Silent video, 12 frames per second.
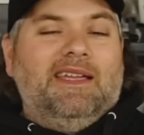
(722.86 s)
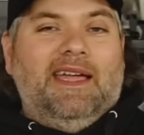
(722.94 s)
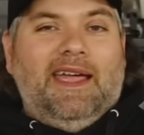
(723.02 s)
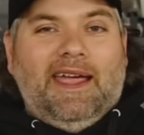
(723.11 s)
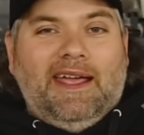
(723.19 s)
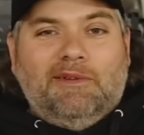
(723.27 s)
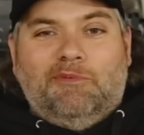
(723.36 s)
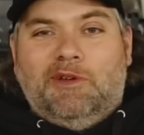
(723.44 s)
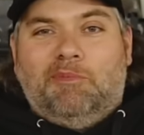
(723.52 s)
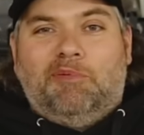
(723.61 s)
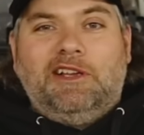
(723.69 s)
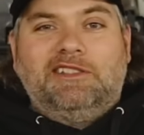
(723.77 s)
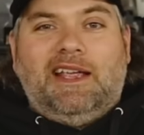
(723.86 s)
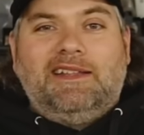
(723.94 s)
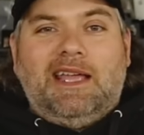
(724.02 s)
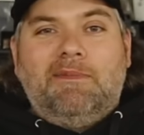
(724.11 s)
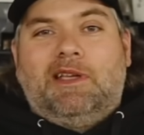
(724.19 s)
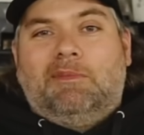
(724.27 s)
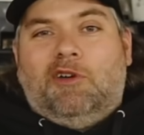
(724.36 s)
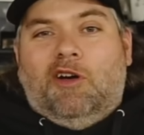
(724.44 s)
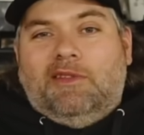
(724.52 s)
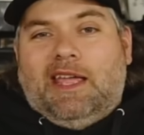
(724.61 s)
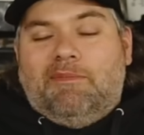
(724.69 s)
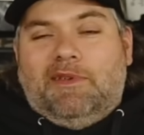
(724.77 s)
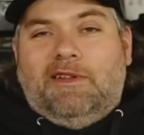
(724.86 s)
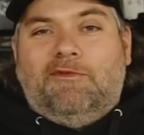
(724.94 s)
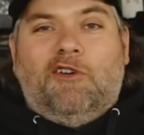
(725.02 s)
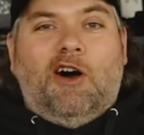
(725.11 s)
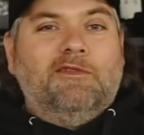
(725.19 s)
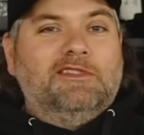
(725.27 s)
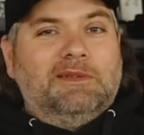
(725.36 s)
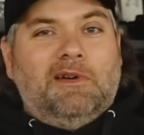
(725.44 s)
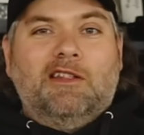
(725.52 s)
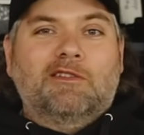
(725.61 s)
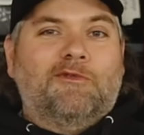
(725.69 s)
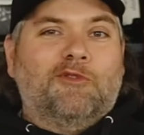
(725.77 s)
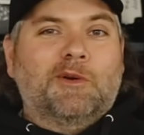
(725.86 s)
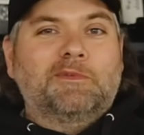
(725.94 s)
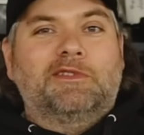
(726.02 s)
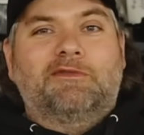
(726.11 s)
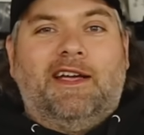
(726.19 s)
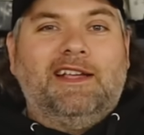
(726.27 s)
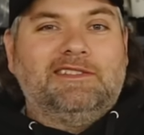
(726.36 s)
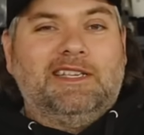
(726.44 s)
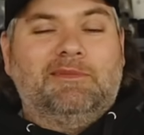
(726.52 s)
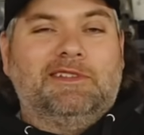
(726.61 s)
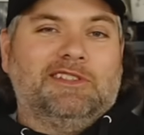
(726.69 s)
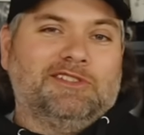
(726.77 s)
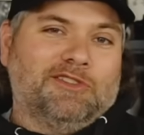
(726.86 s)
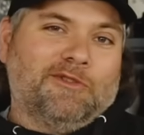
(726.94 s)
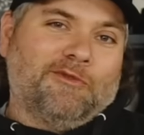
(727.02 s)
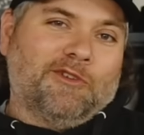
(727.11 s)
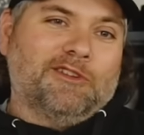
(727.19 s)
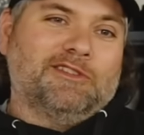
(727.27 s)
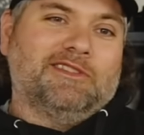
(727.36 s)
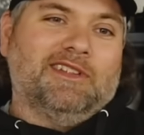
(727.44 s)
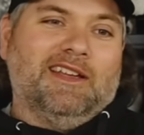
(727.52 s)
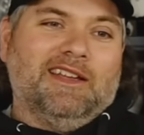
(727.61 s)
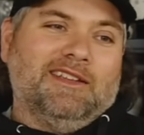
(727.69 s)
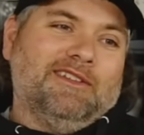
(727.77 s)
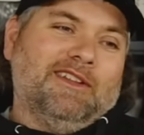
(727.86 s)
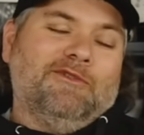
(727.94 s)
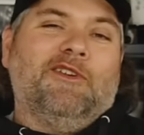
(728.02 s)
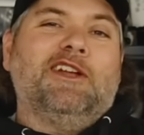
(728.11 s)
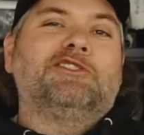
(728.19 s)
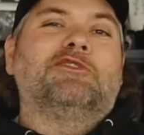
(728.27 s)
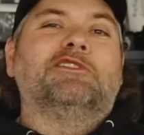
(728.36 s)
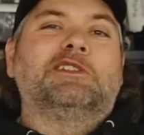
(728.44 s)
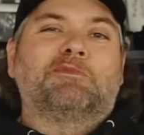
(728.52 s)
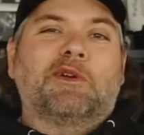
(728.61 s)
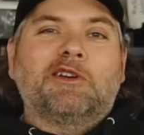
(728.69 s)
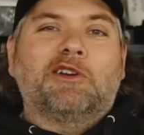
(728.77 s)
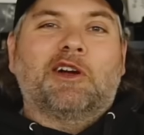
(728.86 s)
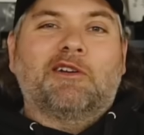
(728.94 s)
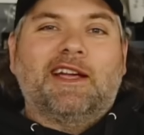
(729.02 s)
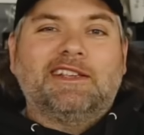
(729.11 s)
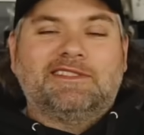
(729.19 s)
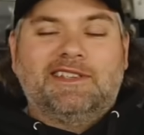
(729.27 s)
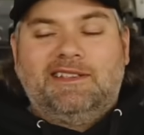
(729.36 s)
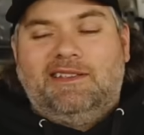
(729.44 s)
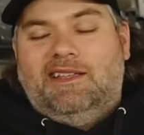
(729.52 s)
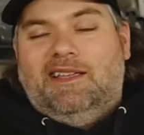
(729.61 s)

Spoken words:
and we appreciate them coming on. They've been involved in some other forms of racing. This is their first adventure into sprint car racing,